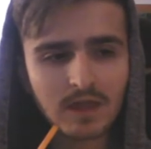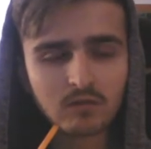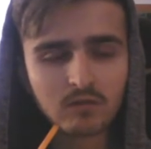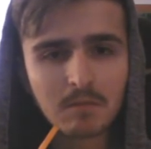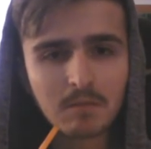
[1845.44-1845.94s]

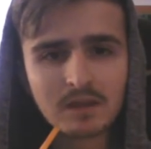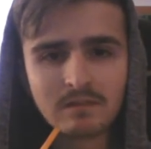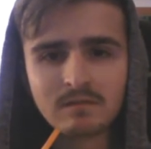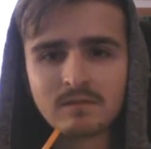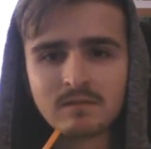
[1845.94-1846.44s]
Whatever it
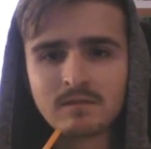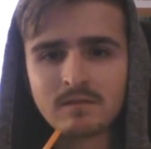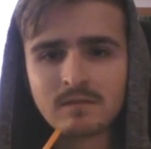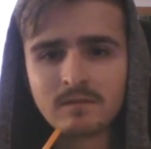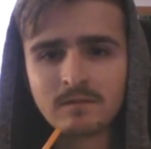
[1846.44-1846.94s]
is, I'm not going to
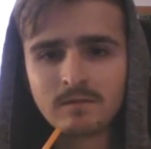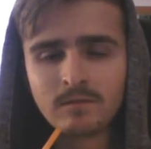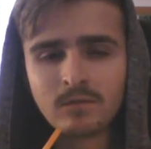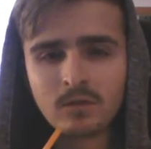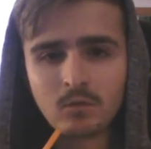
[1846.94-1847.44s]
get
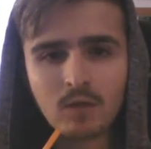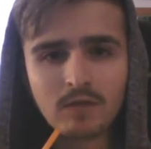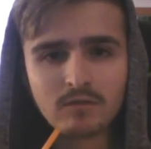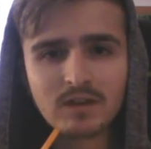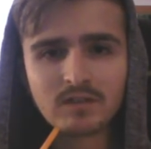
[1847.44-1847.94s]
political.
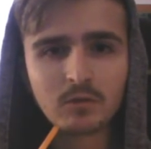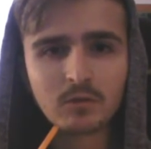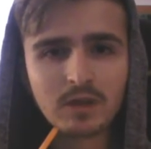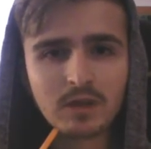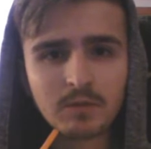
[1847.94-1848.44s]
Brexit or
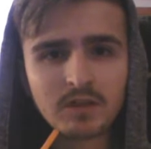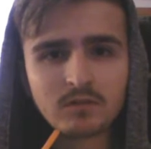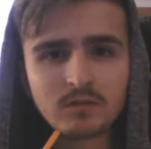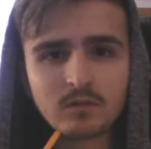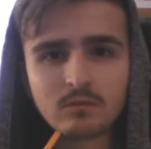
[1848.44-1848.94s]
no Brexit,
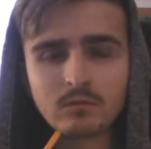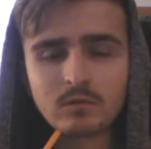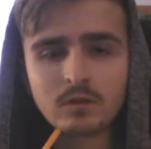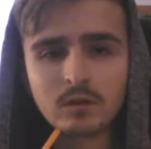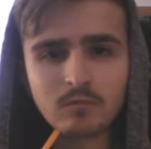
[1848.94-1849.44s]
whatever.
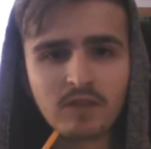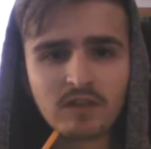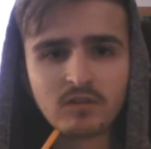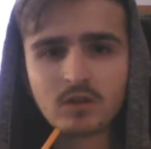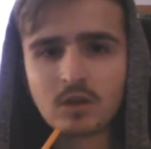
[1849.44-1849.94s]

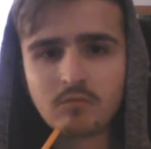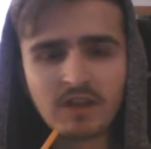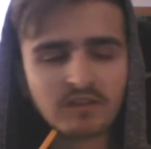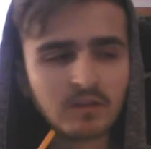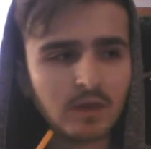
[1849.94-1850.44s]

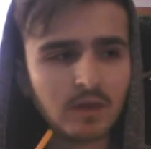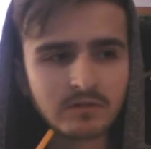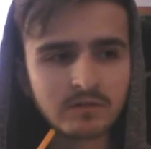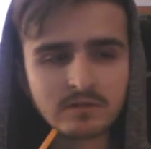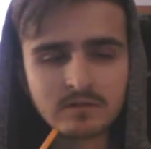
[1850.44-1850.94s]

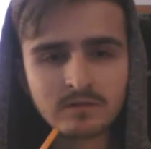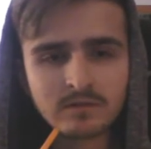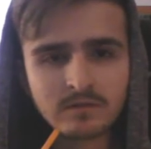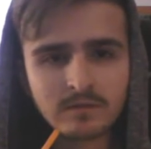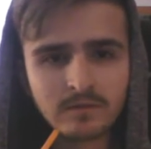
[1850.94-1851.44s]
That's
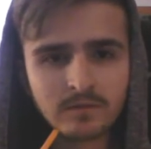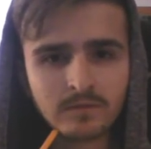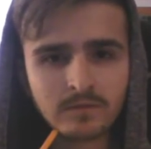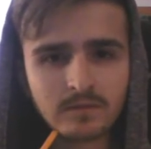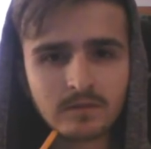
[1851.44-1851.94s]
a
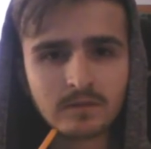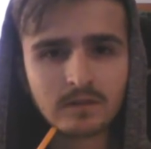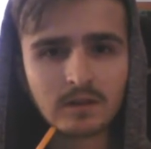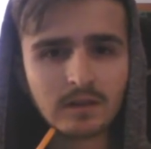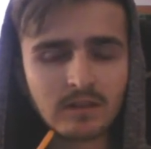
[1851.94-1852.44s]

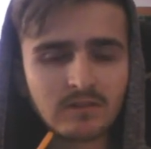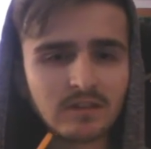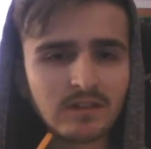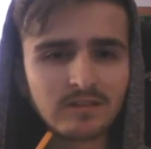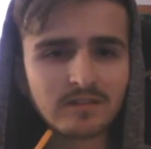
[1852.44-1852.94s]

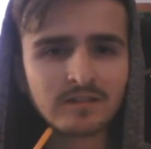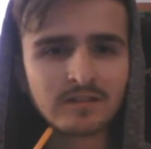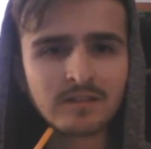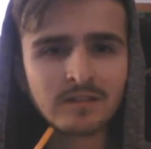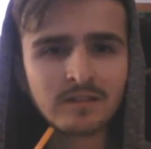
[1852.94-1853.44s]
ongoing
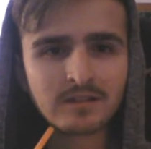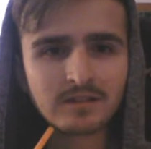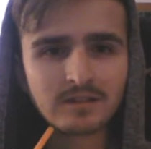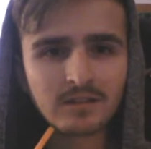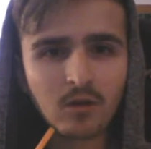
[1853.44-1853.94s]
argument and
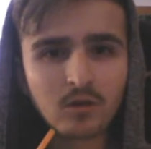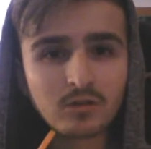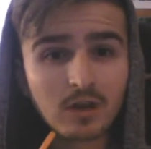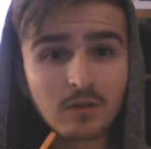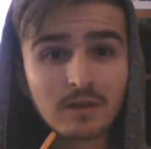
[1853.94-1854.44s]
discussion
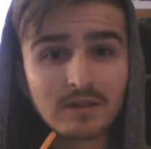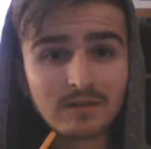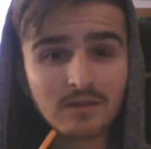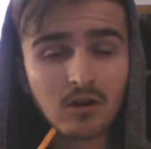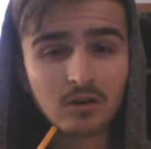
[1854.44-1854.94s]

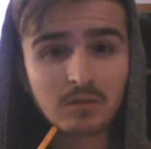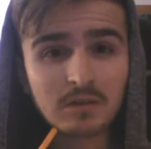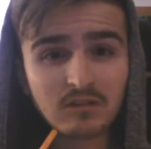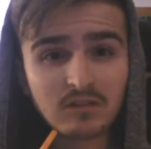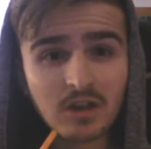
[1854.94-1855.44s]
in the
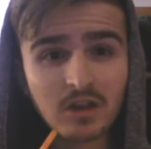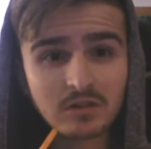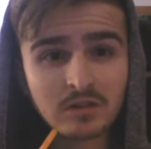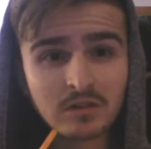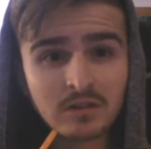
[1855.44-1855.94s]
politics every day
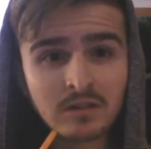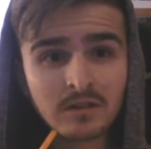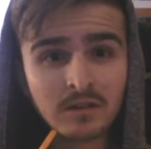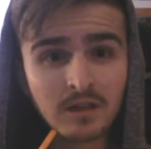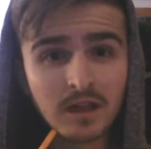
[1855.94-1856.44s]
at the
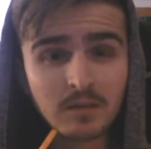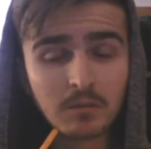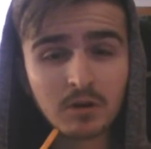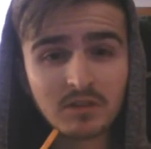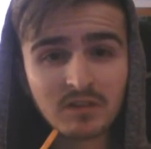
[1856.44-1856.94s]
moment.
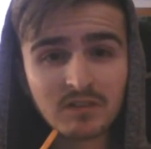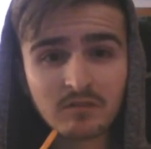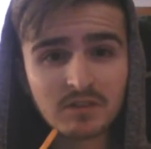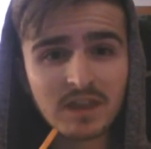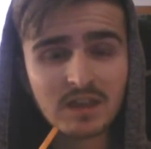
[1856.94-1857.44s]
But the
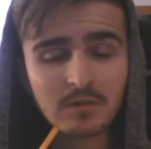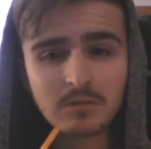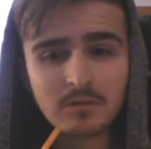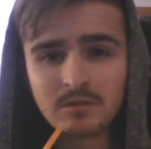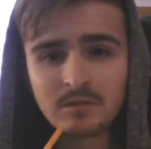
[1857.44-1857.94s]

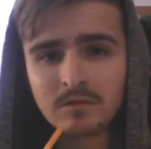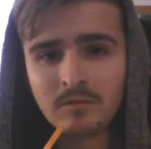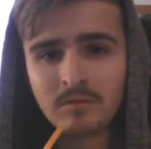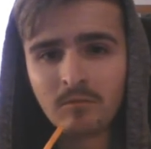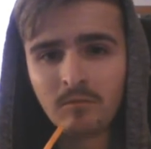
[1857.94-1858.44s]
NHS,
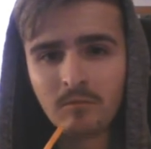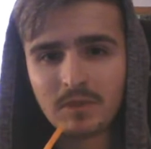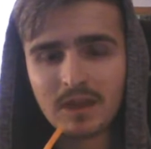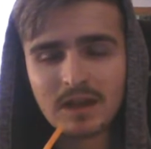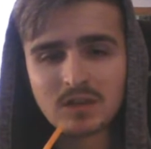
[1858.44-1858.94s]

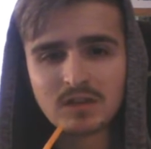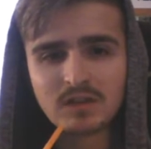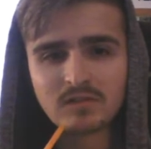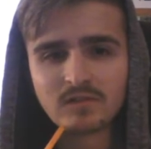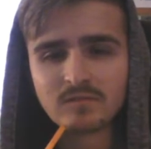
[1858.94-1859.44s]
as good as it
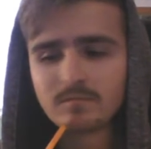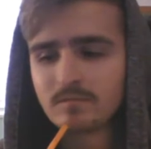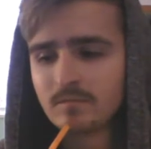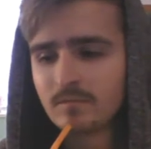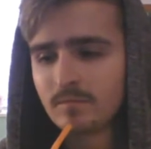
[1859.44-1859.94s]
is, needs to be
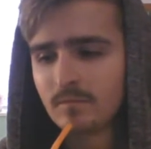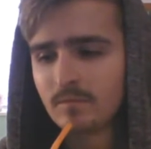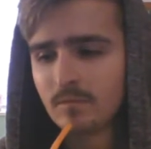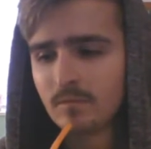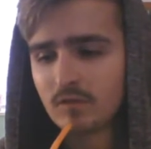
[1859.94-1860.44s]
better, to
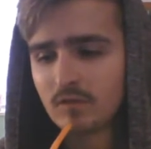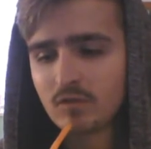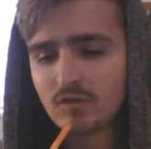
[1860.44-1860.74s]
be honest.